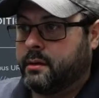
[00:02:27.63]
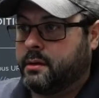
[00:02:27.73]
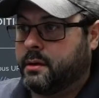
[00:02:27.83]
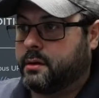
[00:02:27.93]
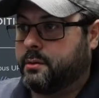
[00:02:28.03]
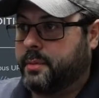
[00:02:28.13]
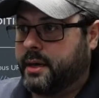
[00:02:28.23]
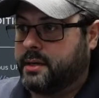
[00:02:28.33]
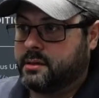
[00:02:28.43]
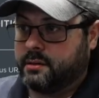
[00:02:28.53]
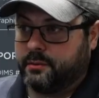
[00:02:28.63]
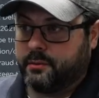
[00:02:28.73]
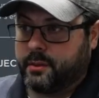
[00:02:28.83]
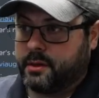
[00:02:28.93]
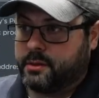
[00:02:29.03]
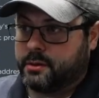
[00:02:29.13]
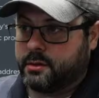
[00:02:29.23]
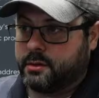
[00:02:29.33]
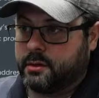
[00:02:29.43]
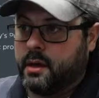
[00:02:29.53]
Now you paste the
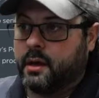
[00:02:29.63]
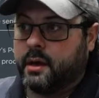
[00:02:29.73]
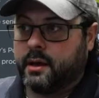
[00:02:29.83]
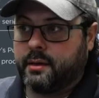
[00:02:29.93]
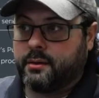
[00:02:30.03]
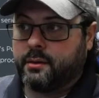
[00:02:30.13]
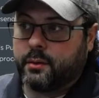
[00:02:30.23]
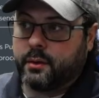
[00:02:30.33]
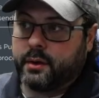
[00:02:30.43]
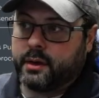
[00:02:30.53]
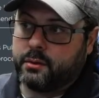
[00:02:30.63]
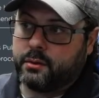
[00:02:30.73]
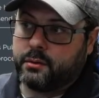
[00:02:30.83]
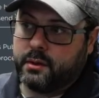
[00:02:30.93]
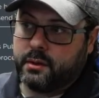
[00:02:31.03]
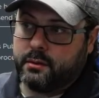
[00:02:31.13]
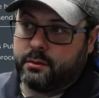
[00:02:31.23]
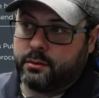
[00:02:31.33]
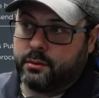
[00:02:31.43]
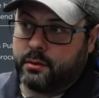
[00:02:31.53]
information. And don't worry, you don't
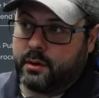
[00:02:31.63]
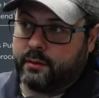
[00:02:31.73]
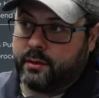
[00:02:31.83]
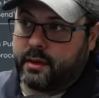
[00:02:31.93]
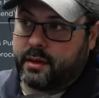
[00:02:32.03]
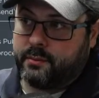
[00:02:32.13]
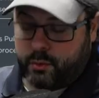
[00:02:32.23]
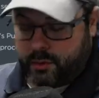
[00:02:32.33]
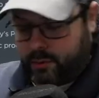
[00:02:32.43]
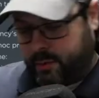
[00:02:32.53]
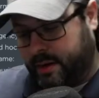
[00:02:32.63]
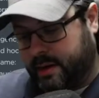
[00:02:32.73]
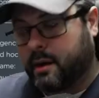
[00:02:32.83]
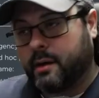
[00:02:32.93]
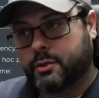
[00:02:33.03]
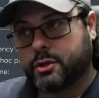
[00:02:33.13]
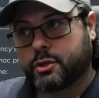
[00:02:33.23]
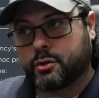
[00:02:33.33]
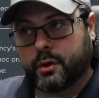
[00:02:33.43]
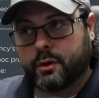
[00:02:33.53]
need to know everything I'm doing right now. I'm just
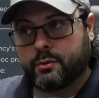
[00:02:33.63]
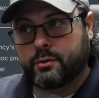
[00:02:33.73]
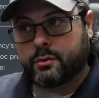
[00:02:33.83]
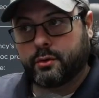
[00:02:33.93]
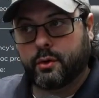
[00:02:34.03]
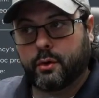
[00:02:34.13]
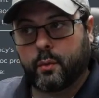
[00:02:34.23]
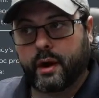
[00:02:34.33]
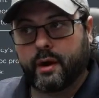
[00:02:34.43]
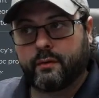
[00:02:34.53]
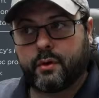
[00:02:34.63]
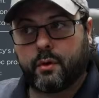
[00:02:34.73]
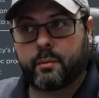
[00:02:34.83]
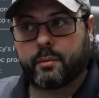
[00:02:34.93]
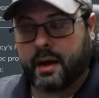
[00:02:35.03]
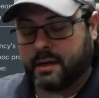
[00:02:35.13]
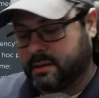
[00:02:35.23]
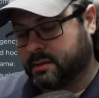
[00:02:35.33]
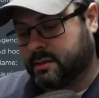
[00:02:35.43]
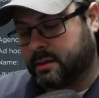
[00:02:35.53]
showing you so you're aware of the whole
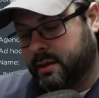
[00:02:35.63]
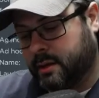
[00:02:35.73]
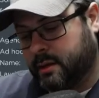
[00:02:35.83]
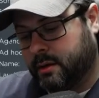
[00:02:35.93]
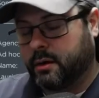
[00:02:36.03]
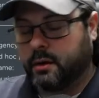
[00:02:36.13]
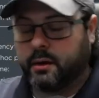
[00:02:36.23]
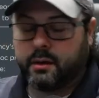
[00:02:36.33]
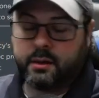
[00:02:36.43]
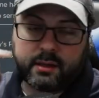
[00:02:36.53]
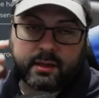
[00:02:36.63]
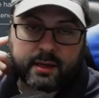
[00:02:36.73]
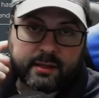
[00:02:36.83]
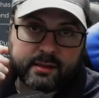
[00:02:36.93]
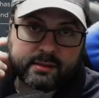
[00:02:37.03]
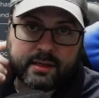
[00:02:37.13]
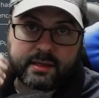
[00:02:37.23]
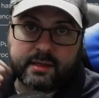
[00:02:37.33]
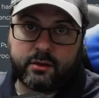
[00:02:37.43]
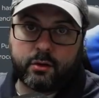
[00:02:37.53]
process. Currently, the idea is
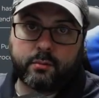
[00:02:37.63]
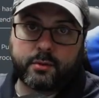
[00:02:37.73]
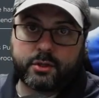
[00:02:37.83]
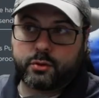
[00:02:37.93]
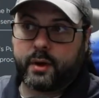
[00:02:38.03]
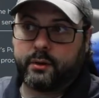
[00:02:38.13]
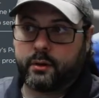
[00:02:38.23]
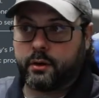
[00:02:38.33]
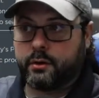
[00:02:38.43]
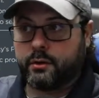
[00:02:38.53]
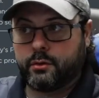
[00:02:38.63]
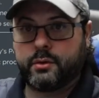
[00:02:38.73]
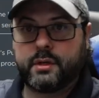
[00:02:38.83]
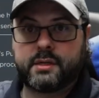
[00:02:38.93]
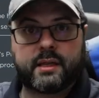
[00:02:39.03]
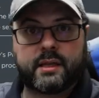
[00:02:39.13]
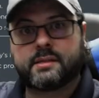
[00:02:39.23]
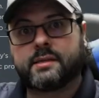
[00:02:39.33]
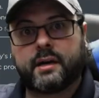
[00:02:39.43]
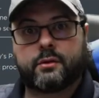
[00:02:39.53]
that Guillaume and Joanne are going to do this and
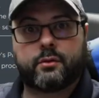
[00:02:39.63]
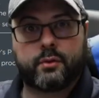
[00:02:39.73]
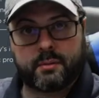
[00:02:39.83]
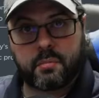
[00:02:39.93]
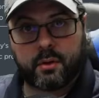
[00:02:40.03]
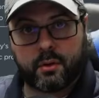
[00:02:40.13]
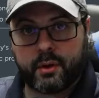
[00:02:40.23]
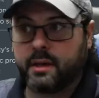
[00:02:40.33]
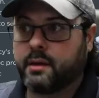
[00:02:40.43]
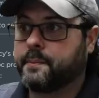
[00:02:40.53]
assign it to an employee.